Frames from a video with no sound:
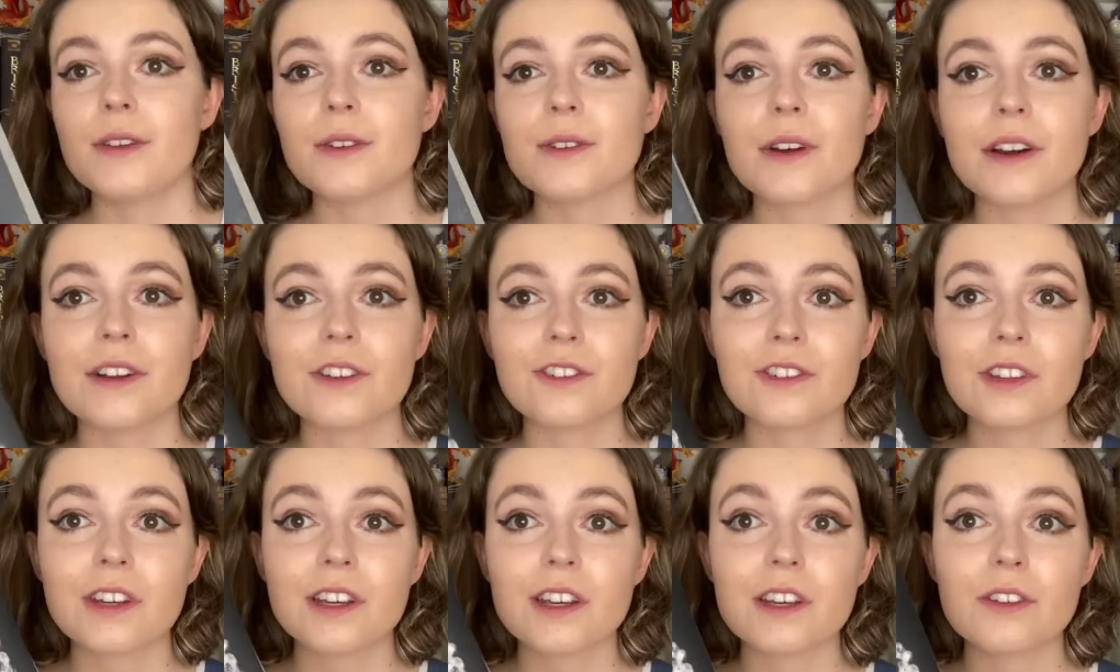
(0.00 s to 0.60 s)
So I
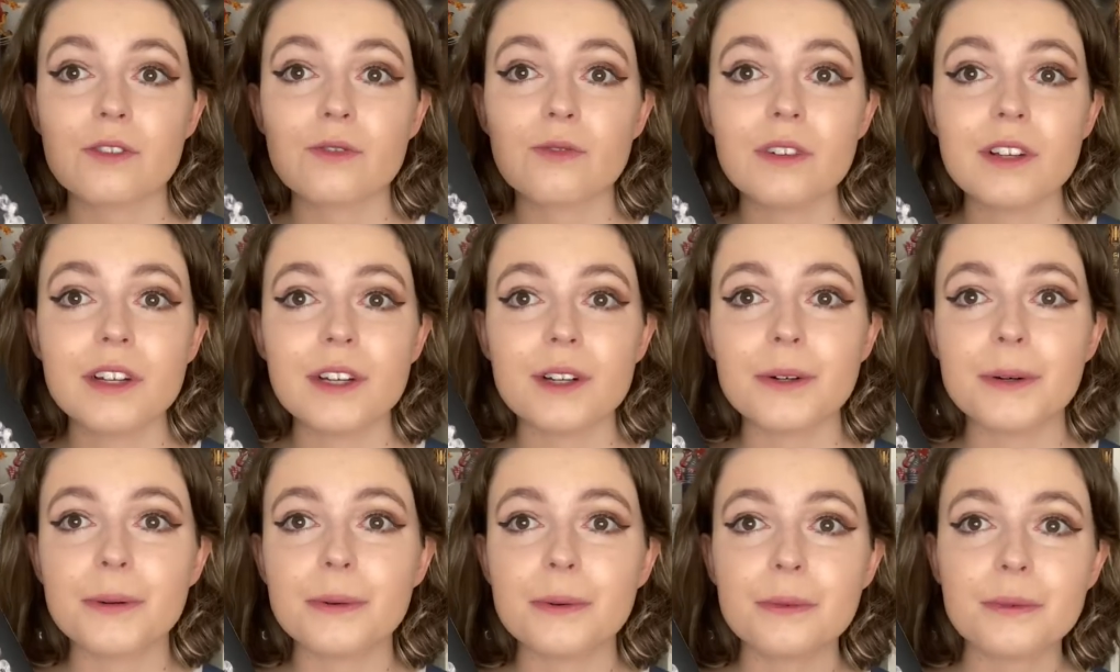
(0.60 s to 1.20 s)
just think it's really
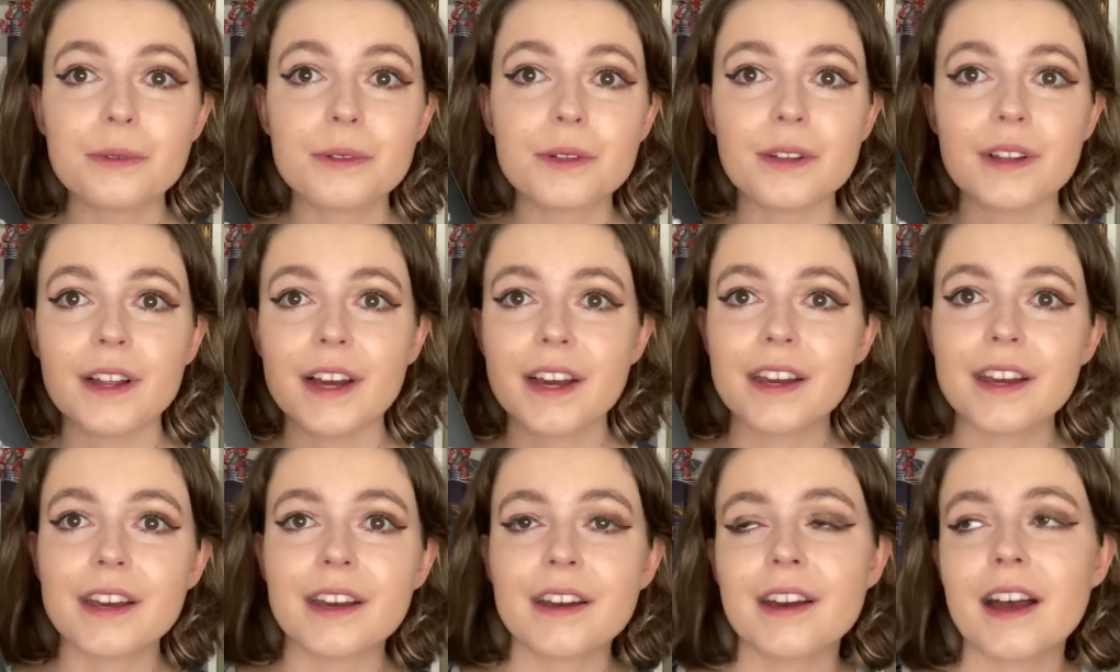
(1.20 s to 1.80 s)
cool to
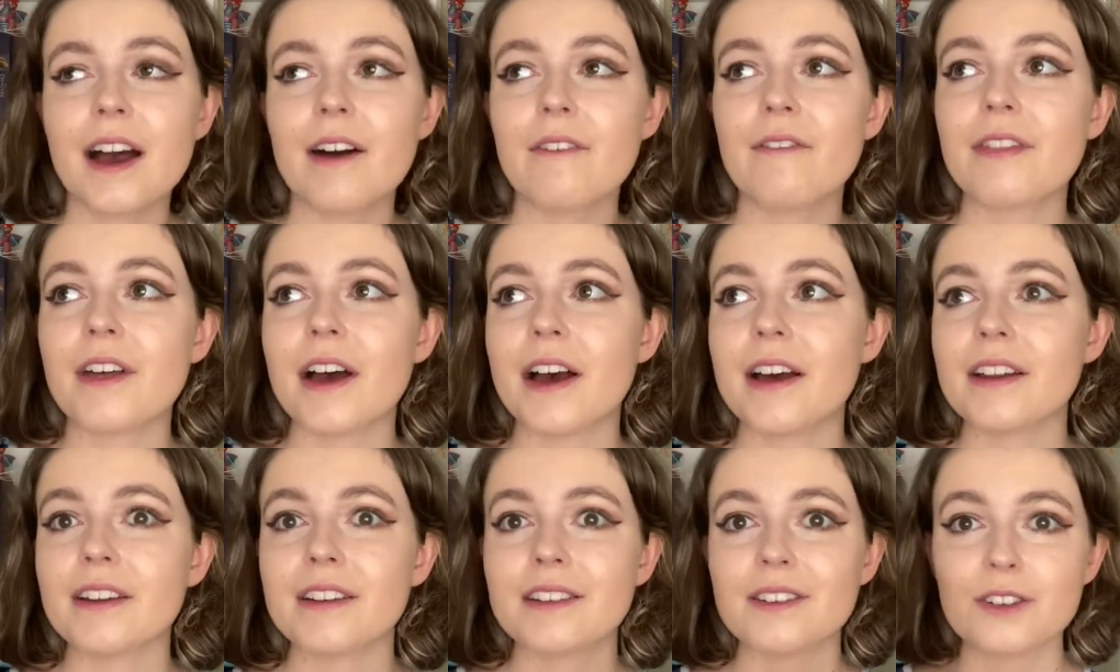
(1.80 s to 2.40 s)
like have
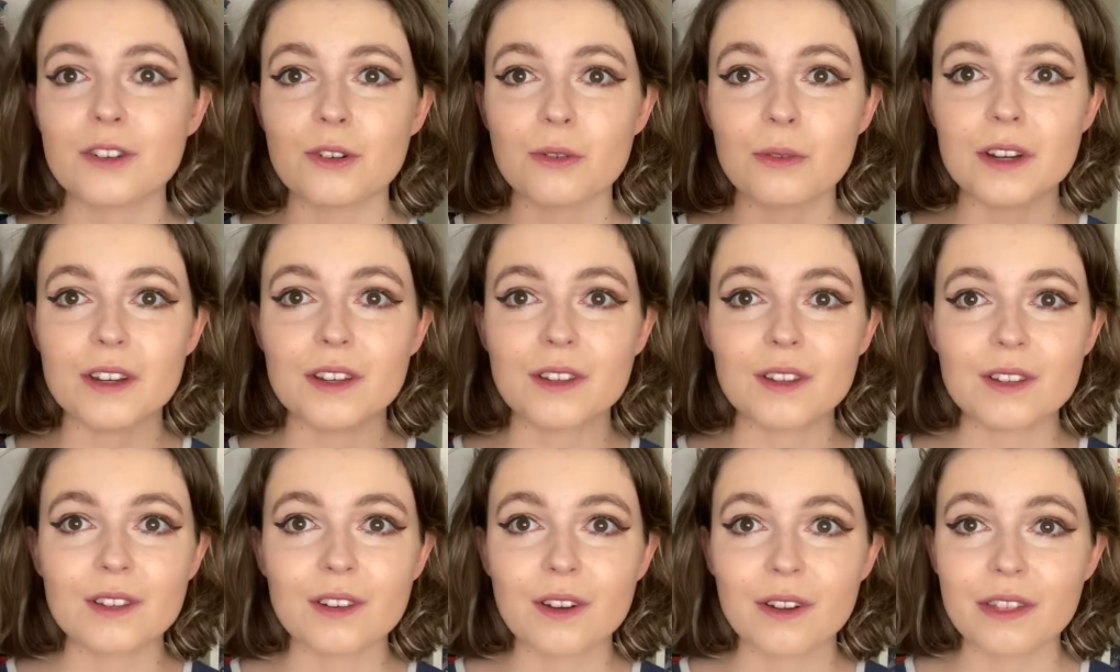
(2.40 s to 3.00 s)
that
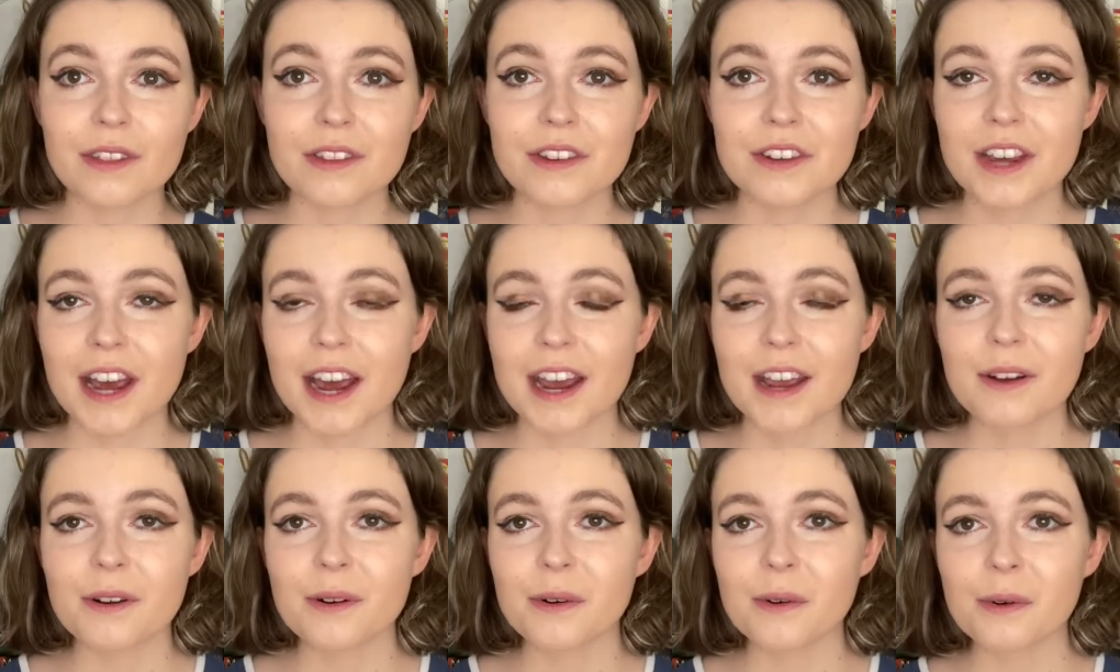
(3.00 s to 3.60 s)
twist on the
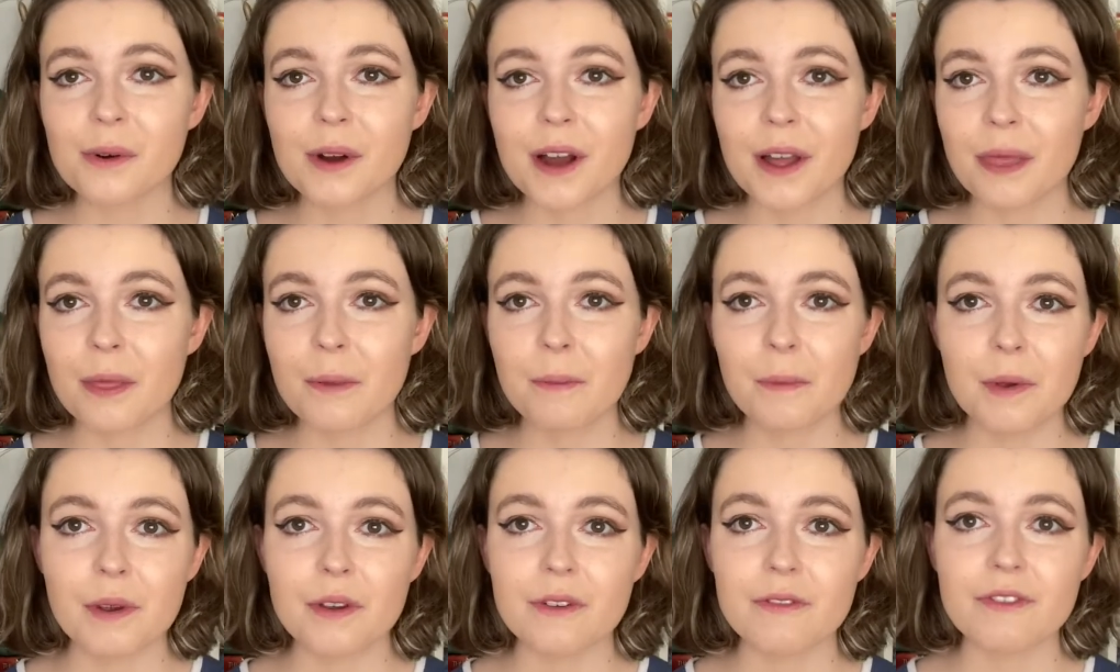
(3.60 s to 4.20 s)
tale and
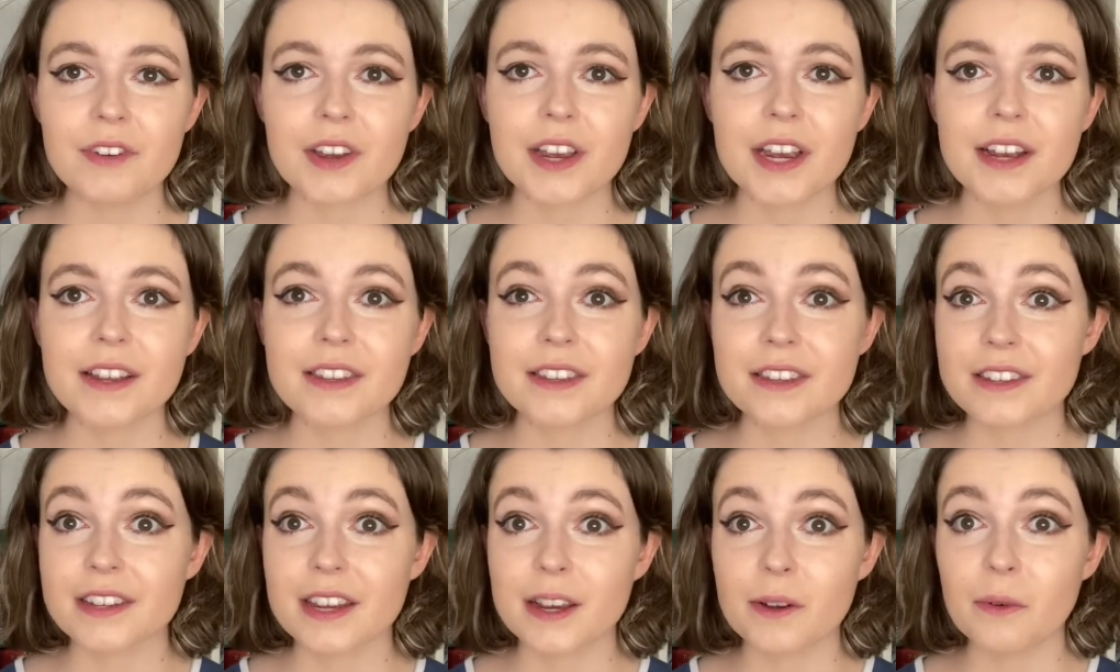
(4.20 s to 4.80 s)
the movie
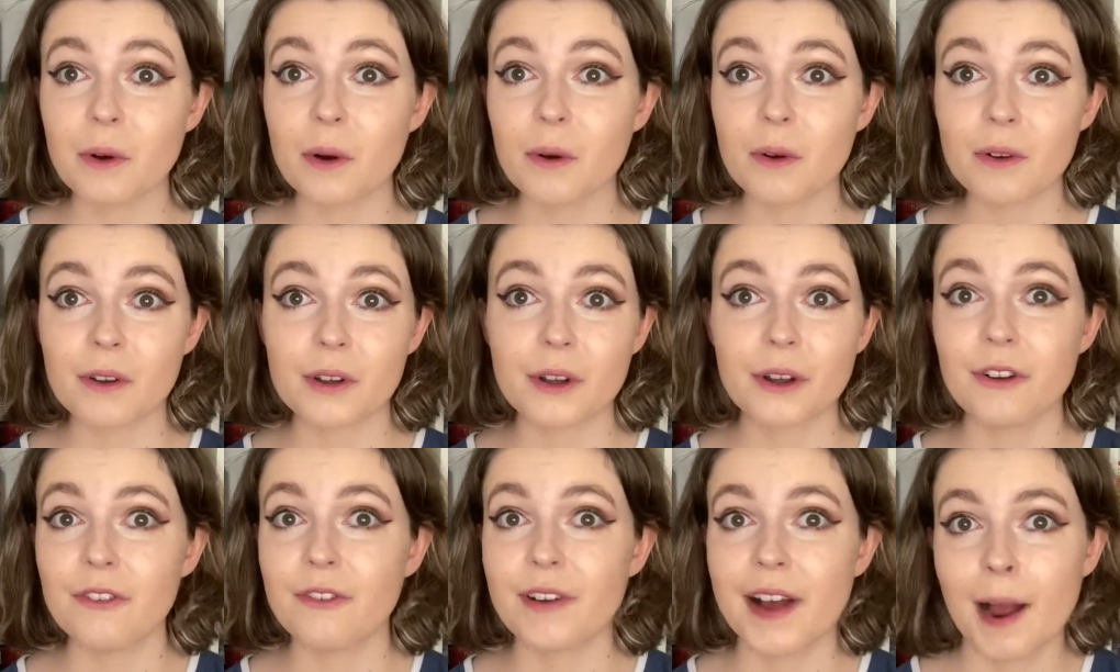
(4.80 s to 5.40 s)
and see what
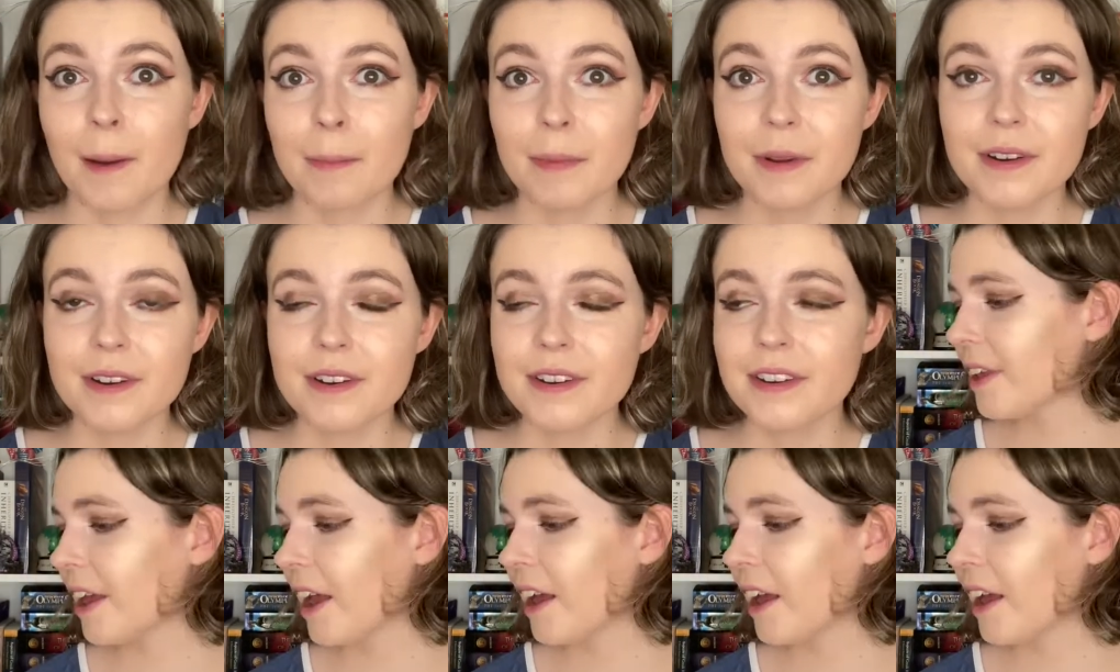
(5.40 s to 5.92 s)
could have happened.